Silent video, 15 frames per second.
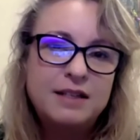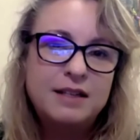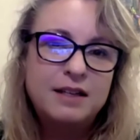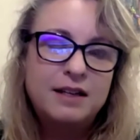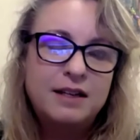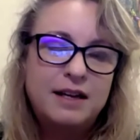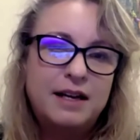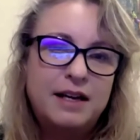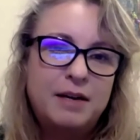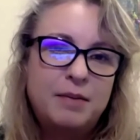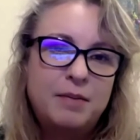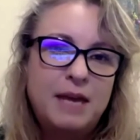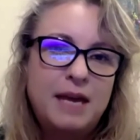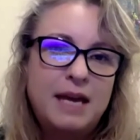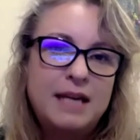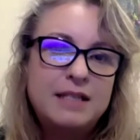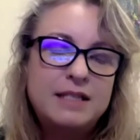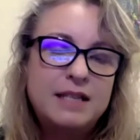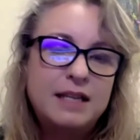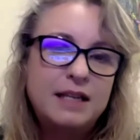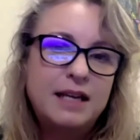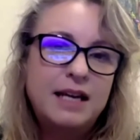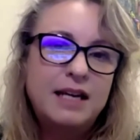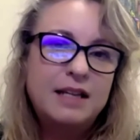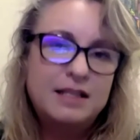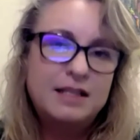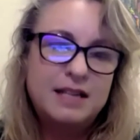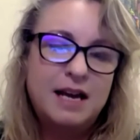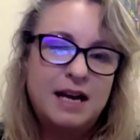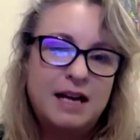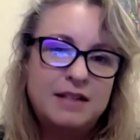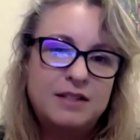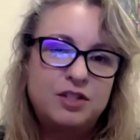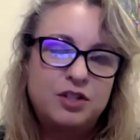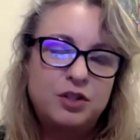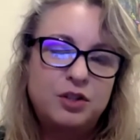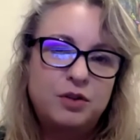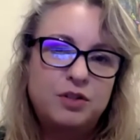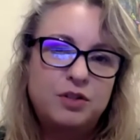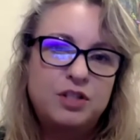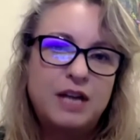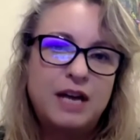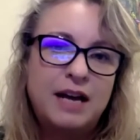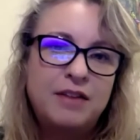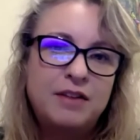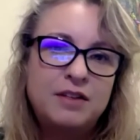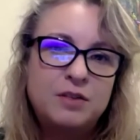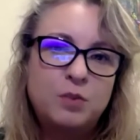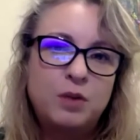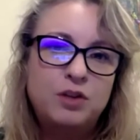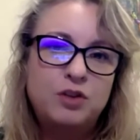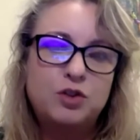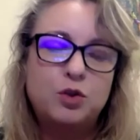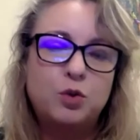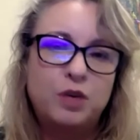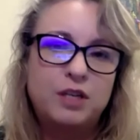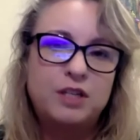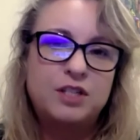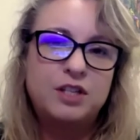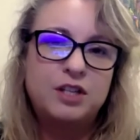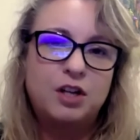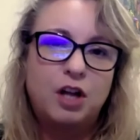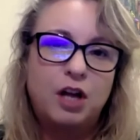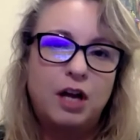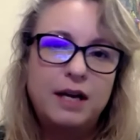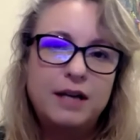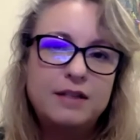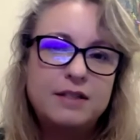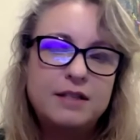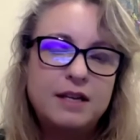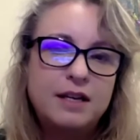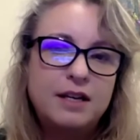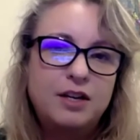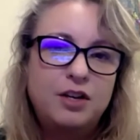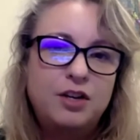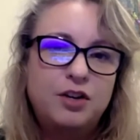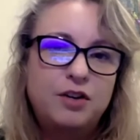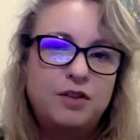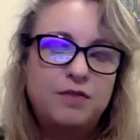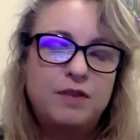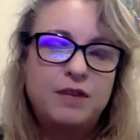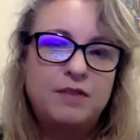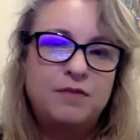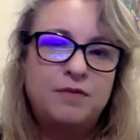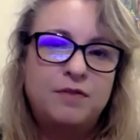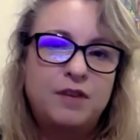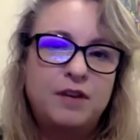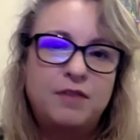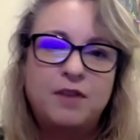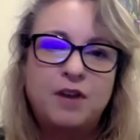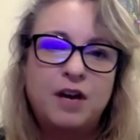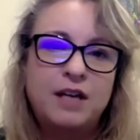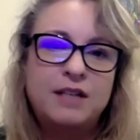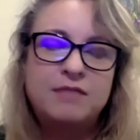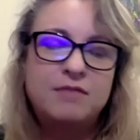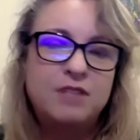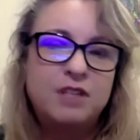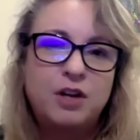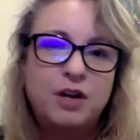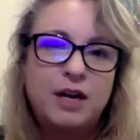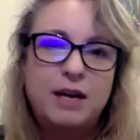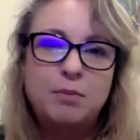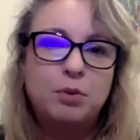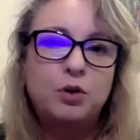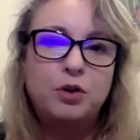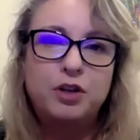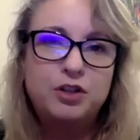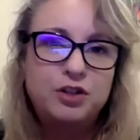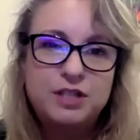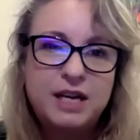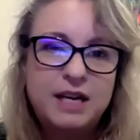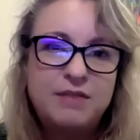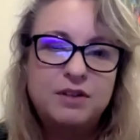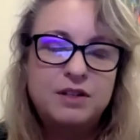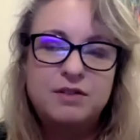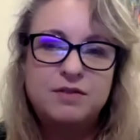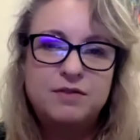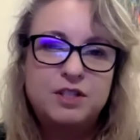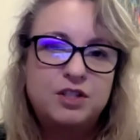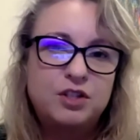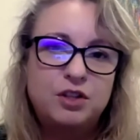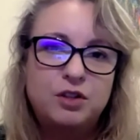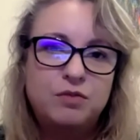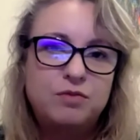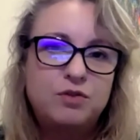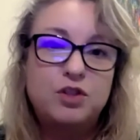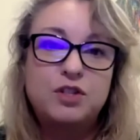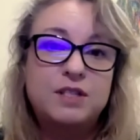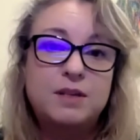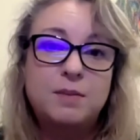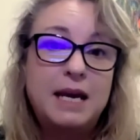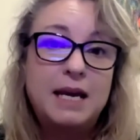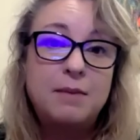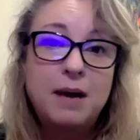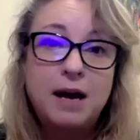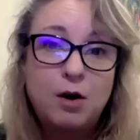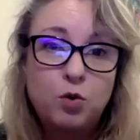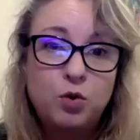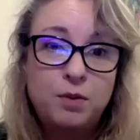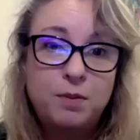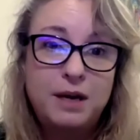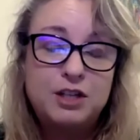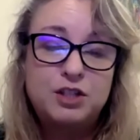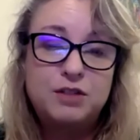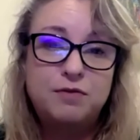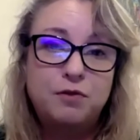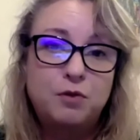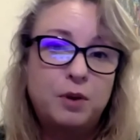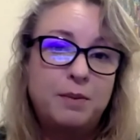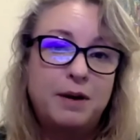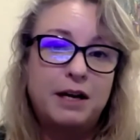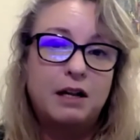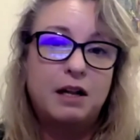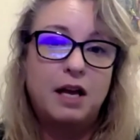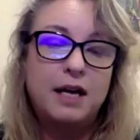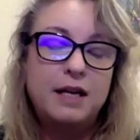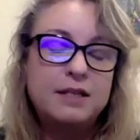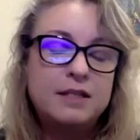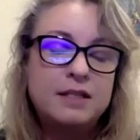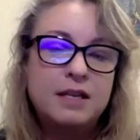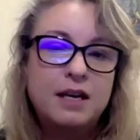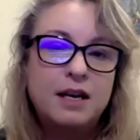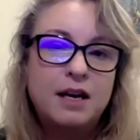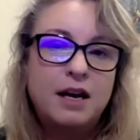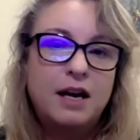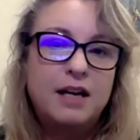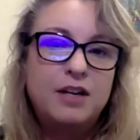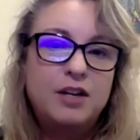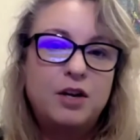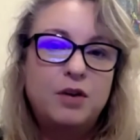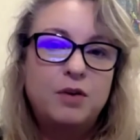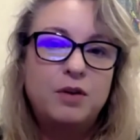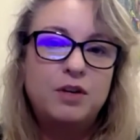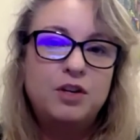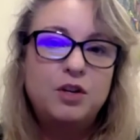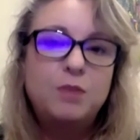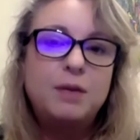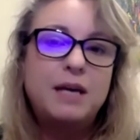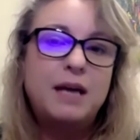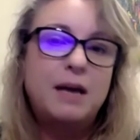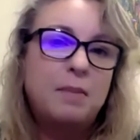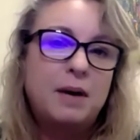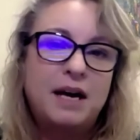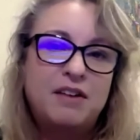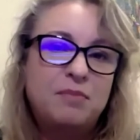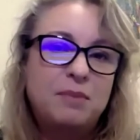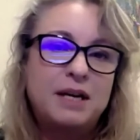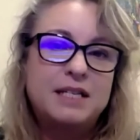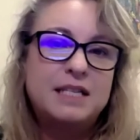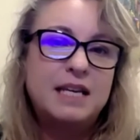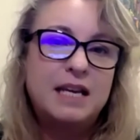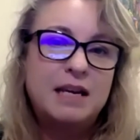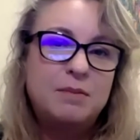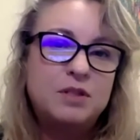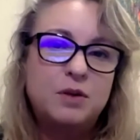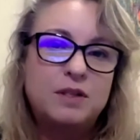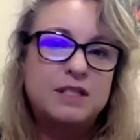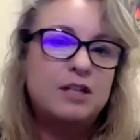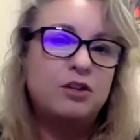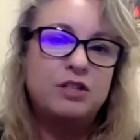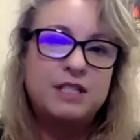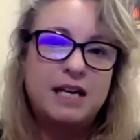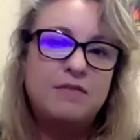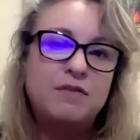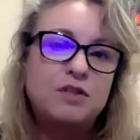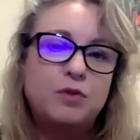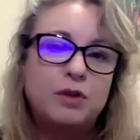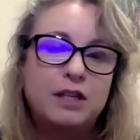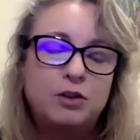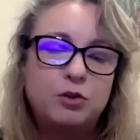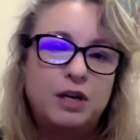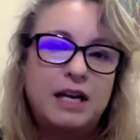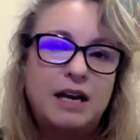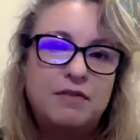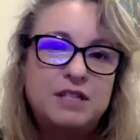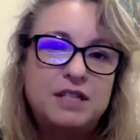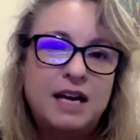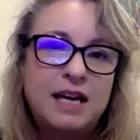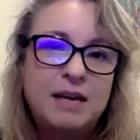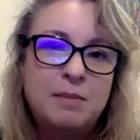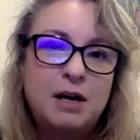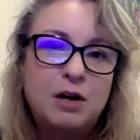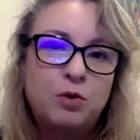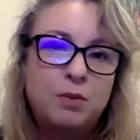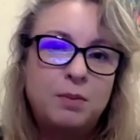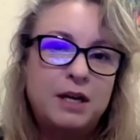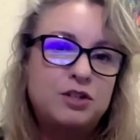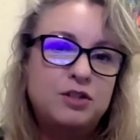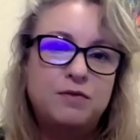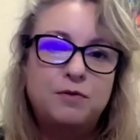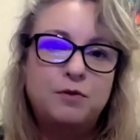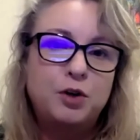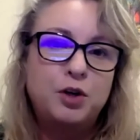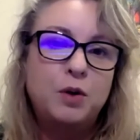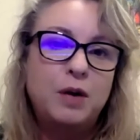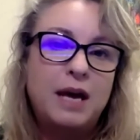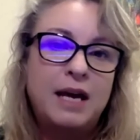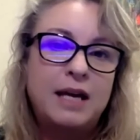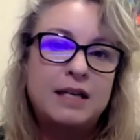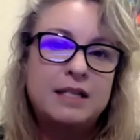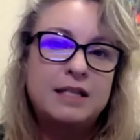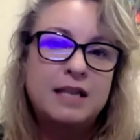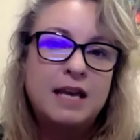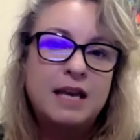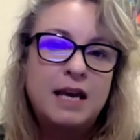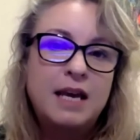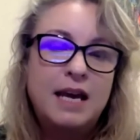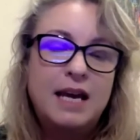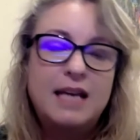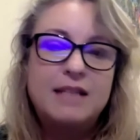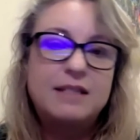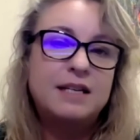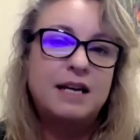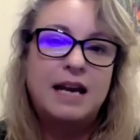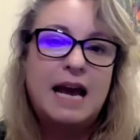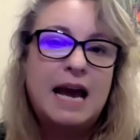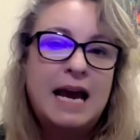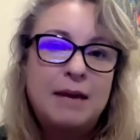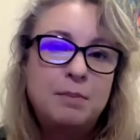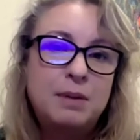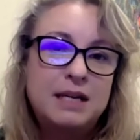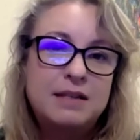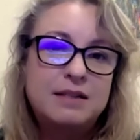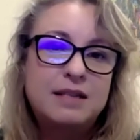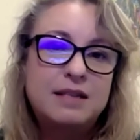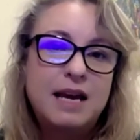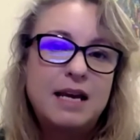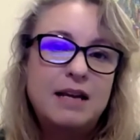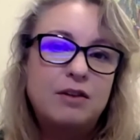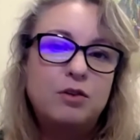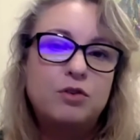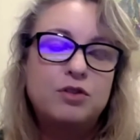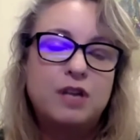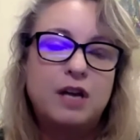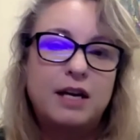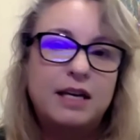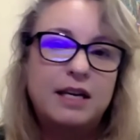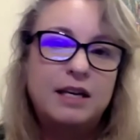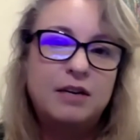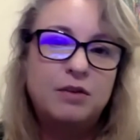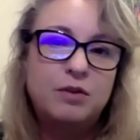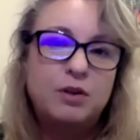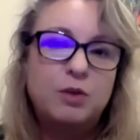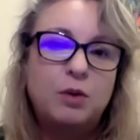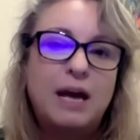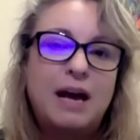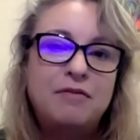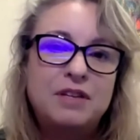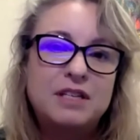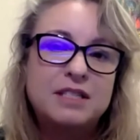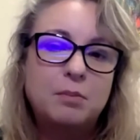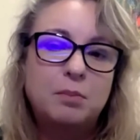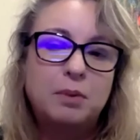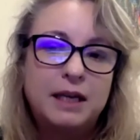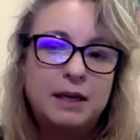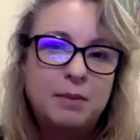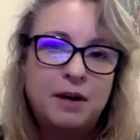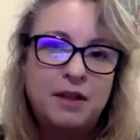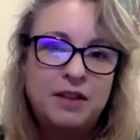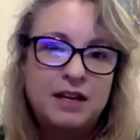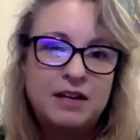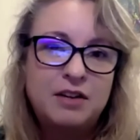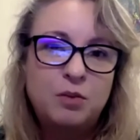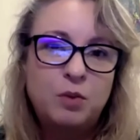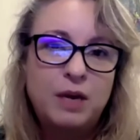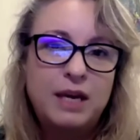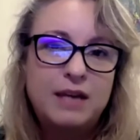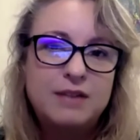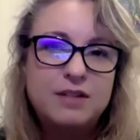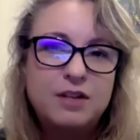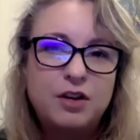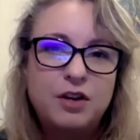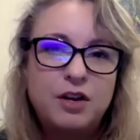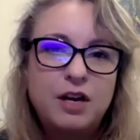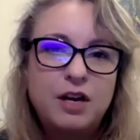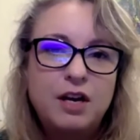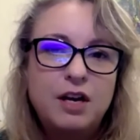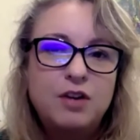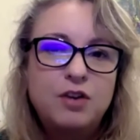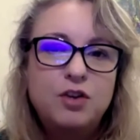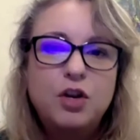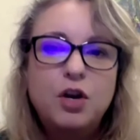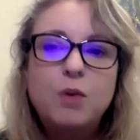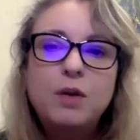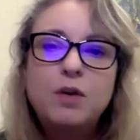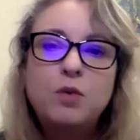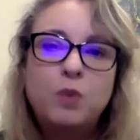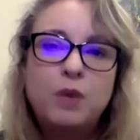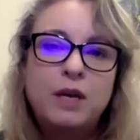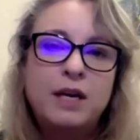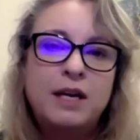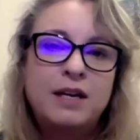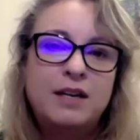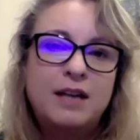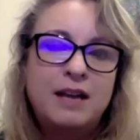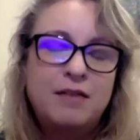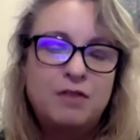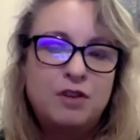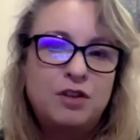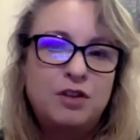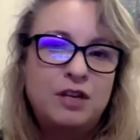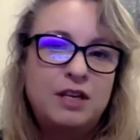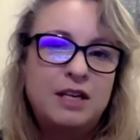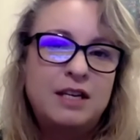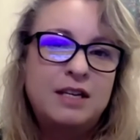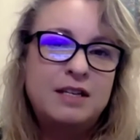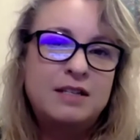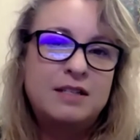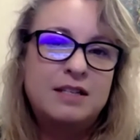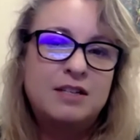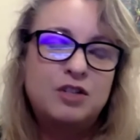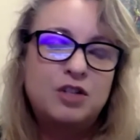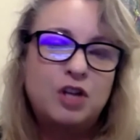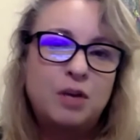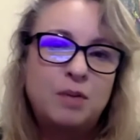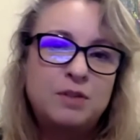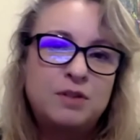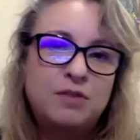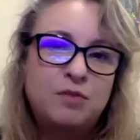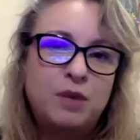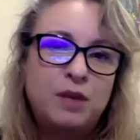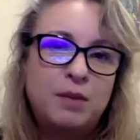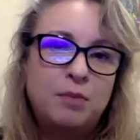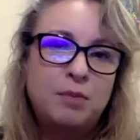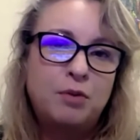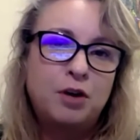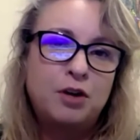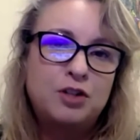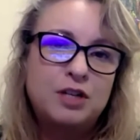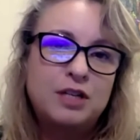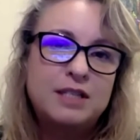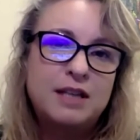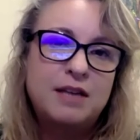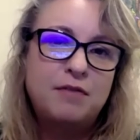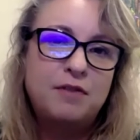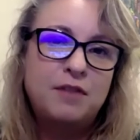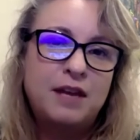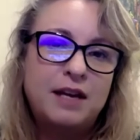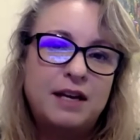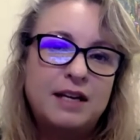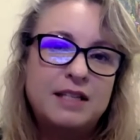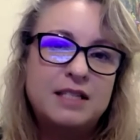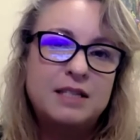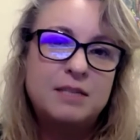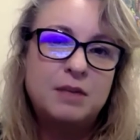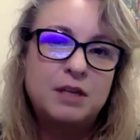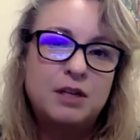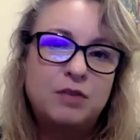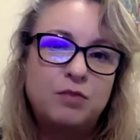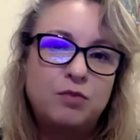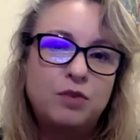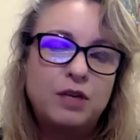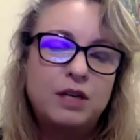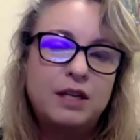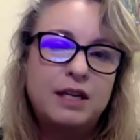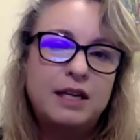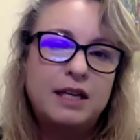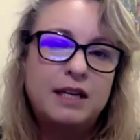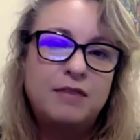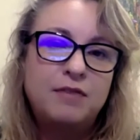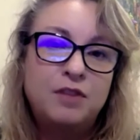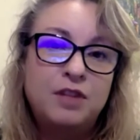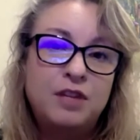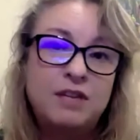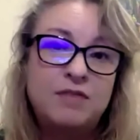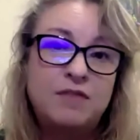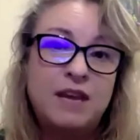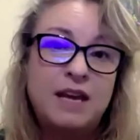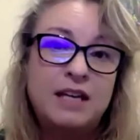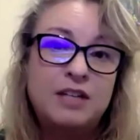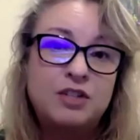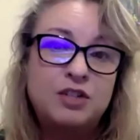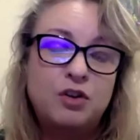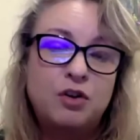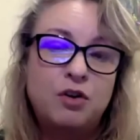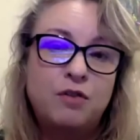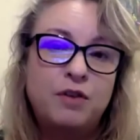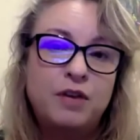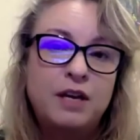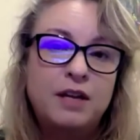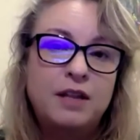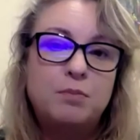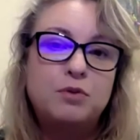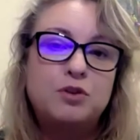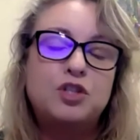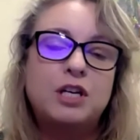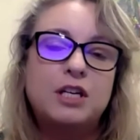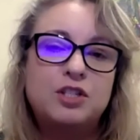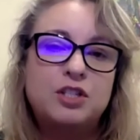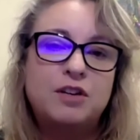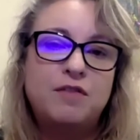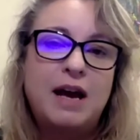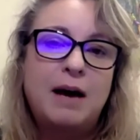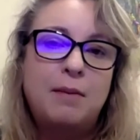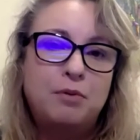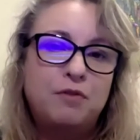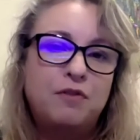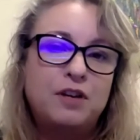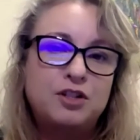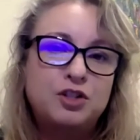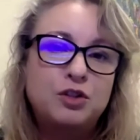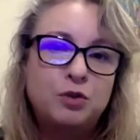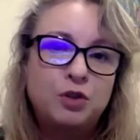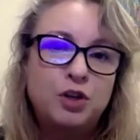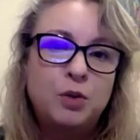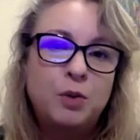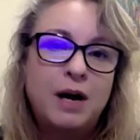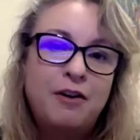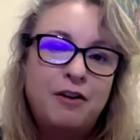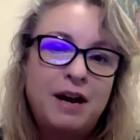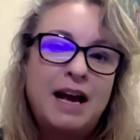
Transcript: And delegating the task to others when you're talking to your clients. If I had employed you, David, to do some email automation for one of my clients, you become part of my team. So I say, look, David's really looking after that email automation for you, and he's done A, B, and C, and looks like he'll have this completed by the end of the week. So knowing where everything is in terms of where the project's at for that customer can really give you the advantage of the projection of how professional you are and